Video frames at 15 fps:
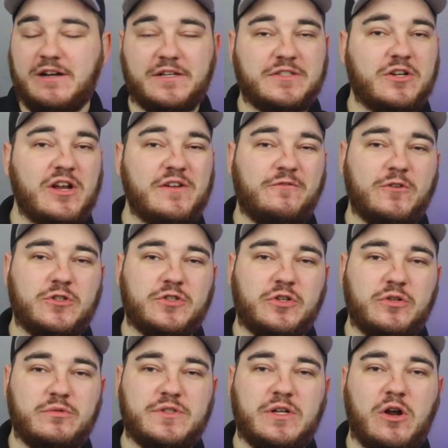It's great for
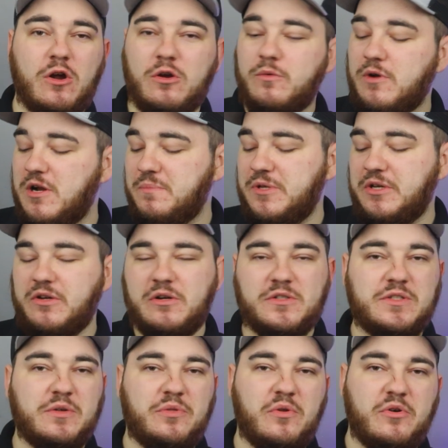screws and hardware, but you can
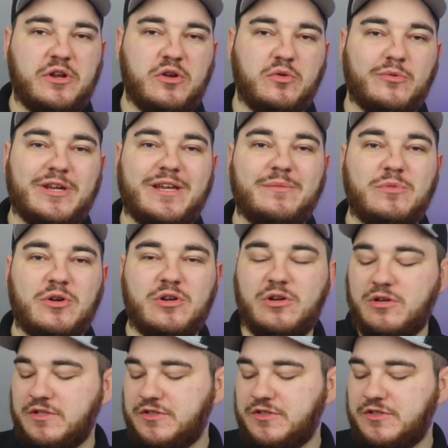also throw your reamer,